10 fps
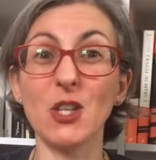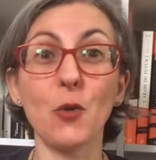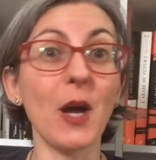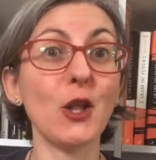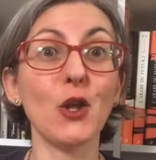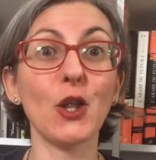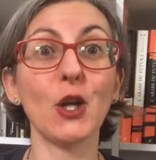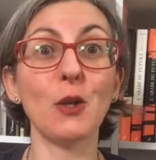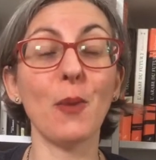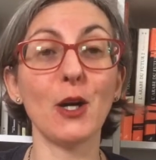what you
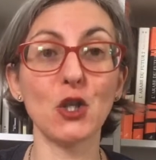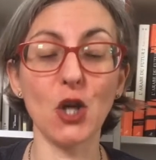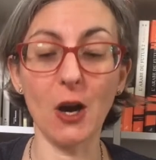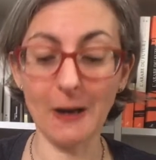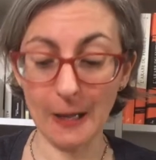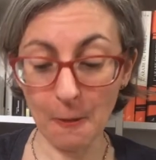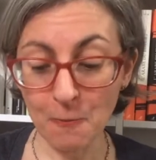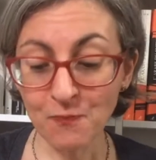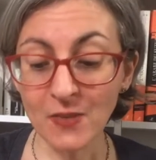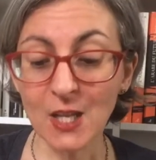thought about chocolate.
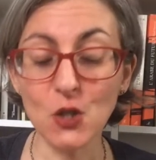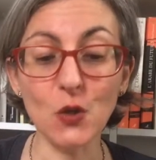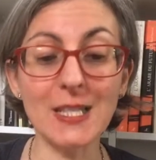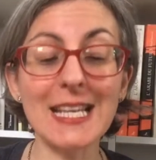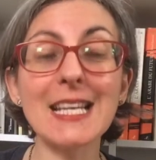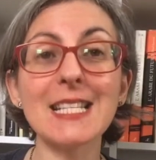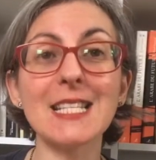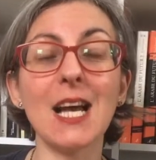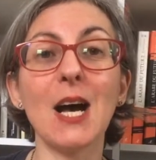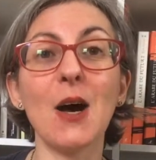So this,
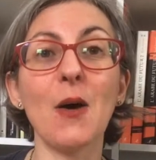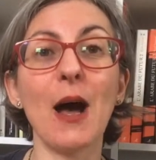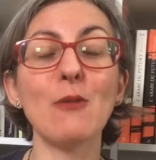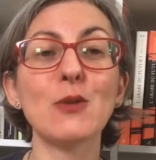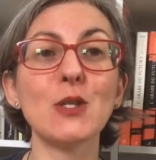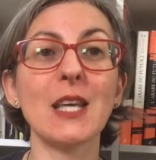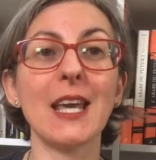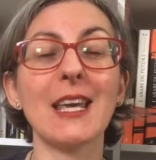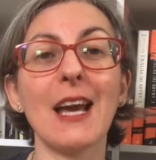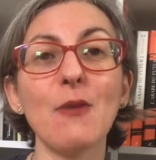
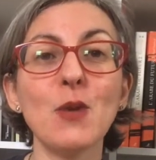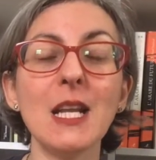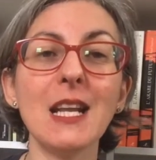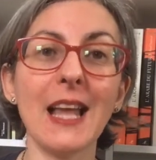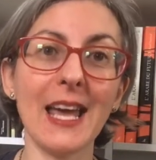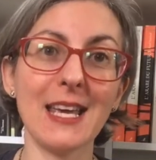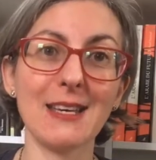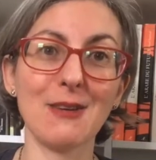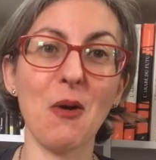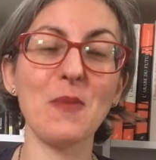I really like
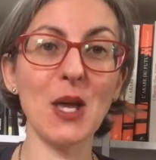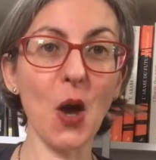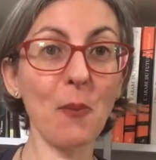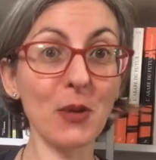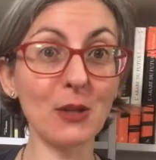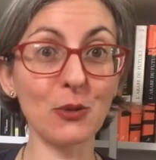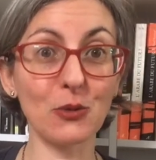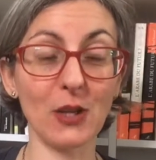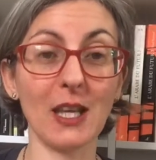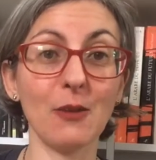coming up with those
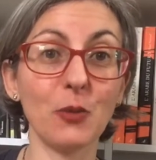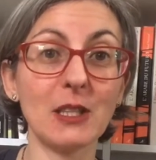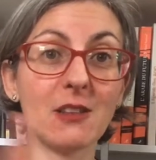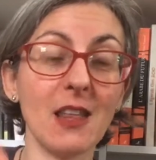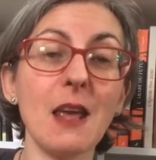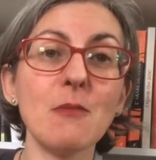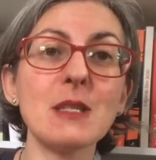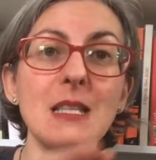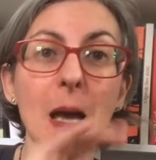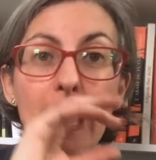with
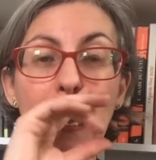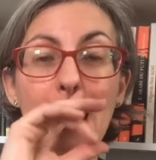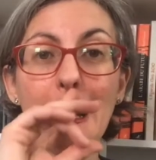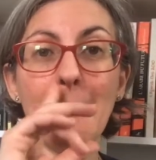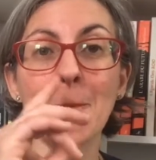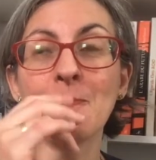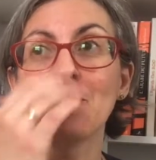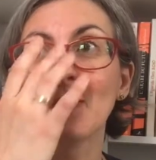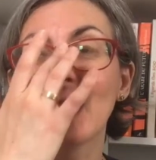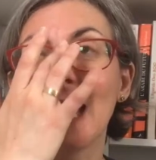themes.
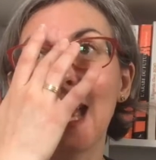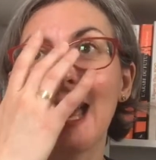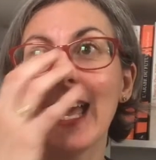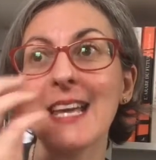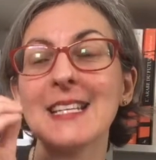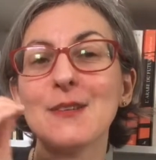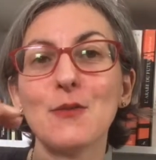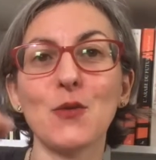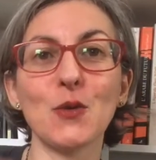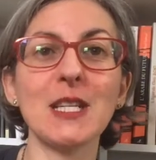And
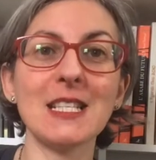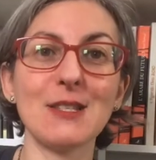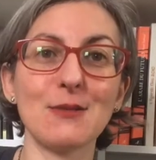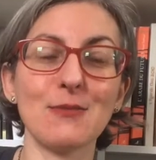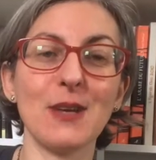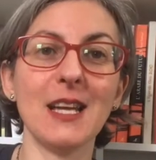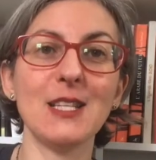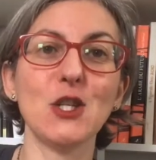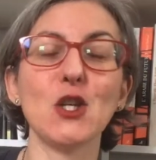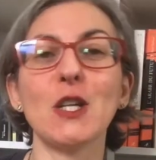for this
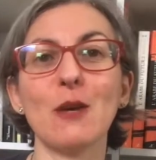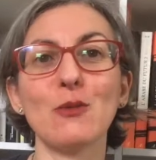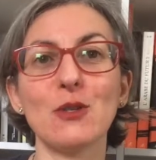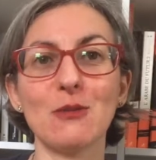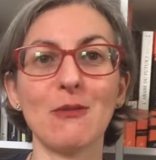edition, I was